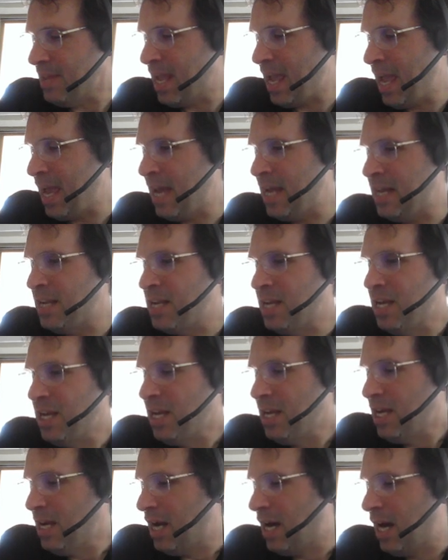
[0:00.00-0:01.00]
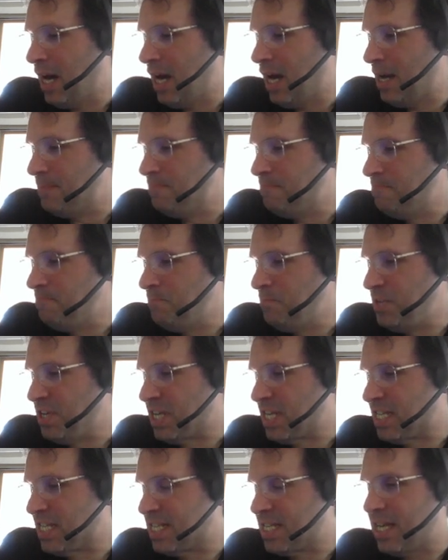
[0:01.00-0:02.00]
And you
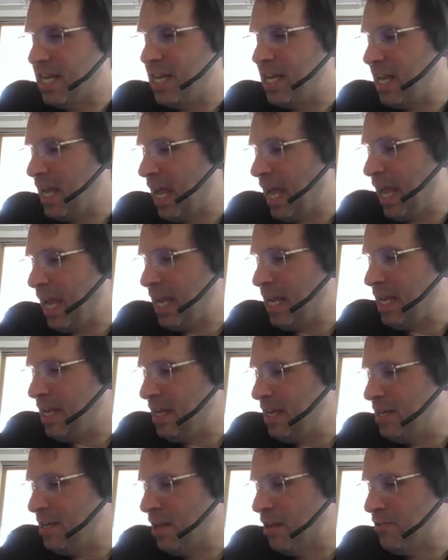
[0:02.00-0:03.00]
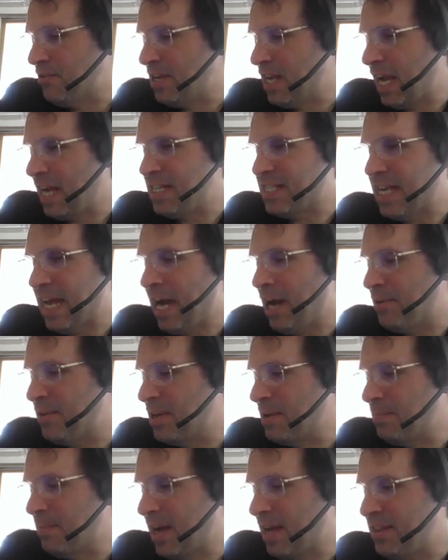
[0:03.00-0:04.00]
could see another nice
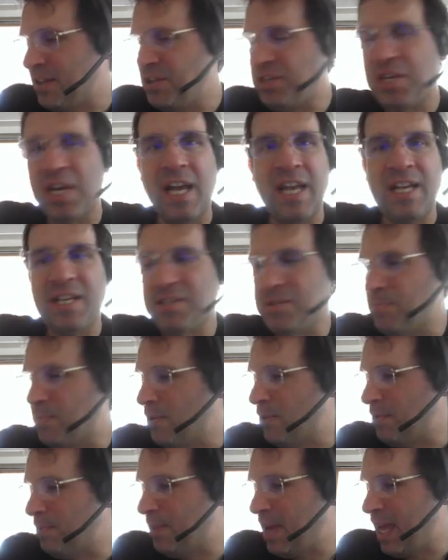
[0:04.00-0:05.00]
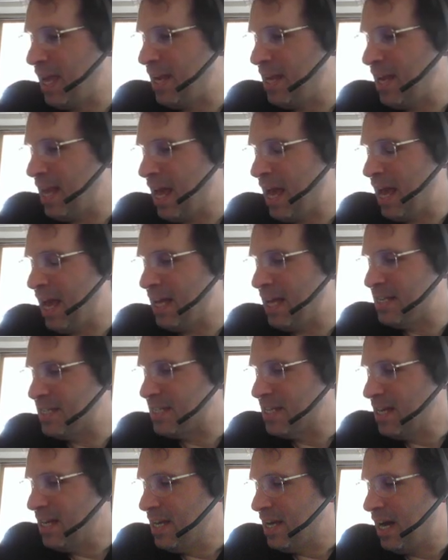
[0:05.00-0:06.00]
outing by the Giants bullpen as
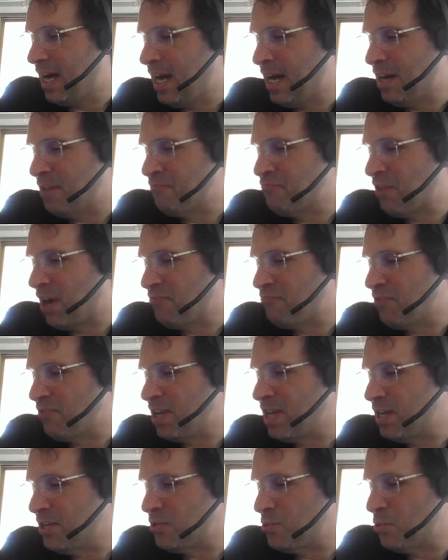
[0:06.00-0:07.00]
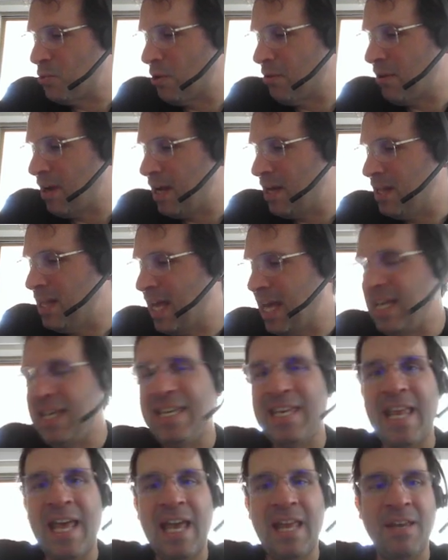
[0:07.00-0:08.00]
Rodriguez, Worrell,
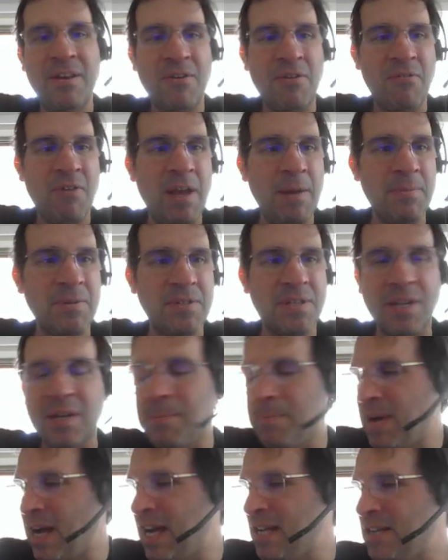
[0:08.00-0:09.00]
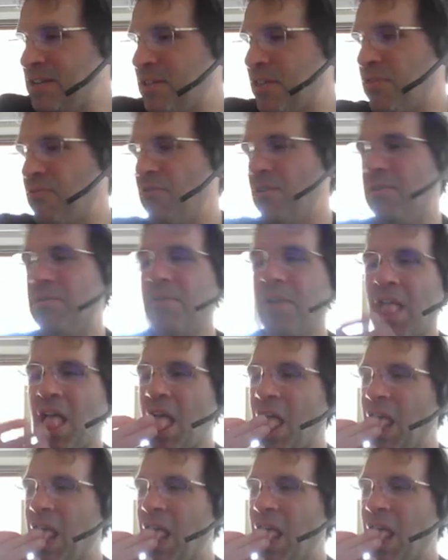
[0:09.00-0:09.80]
and Nen are able to combine to throw